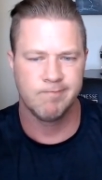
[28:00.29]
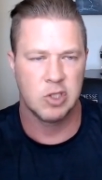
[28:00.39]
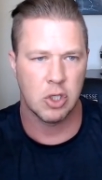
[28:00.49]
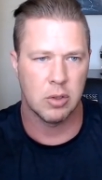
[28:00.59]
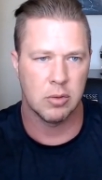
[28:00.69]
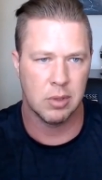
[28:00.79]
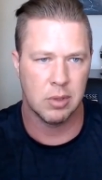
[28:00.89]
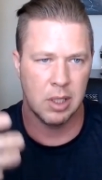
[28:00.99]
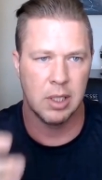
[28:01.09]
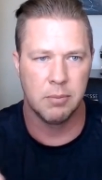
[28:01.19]
So
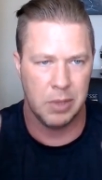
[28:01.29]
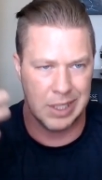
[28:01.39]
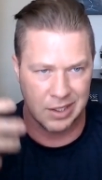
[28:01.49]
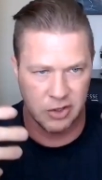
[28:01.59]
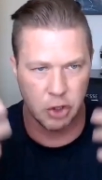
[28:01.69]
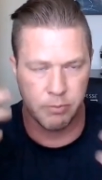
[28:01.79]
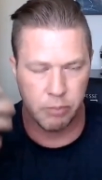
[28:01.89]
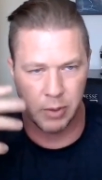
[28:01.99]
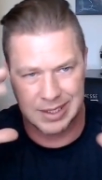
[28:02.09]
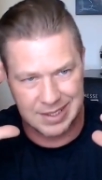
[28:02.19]
because you're
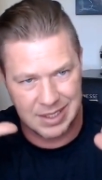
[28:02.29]
it's